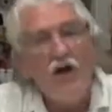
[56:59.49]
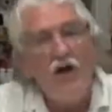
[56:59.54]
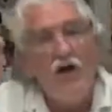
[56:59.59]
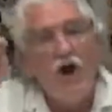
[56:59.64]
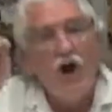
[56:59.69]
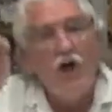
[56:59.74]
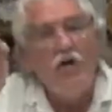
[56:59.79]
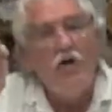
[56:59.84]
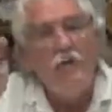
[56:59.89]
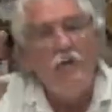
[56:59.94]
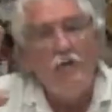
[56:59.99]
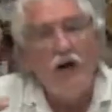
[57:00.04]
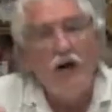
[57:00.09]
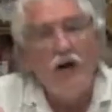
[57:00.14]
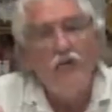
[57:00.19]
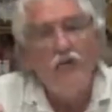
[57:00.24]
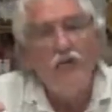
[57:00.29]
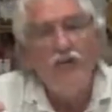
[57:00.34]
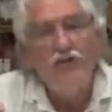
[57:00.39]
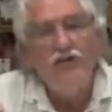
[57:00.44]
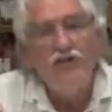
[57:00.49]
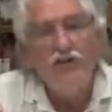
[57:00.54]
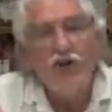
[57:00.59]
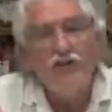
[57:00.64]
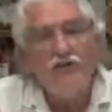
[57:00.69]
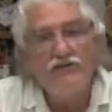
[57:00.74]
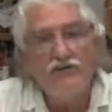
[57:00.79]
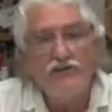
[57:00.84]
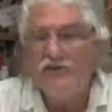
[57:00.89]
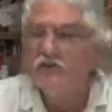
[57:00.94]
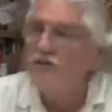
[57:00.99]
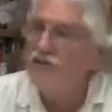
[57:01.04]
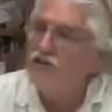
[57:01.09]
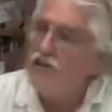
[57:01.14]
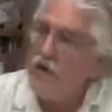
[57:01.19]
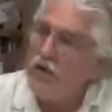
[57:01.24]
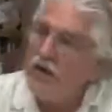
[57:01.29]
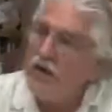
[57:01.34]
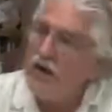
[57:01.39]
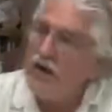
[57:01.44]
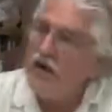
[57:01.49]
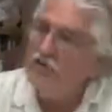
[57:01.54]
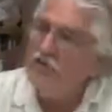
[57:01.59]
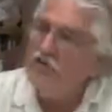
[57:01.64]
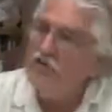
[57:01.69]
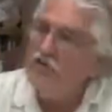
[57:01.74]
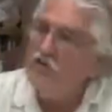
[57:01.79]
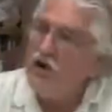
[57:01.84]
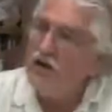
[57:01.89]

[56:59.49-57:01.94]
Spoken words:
No Department of Justice is going after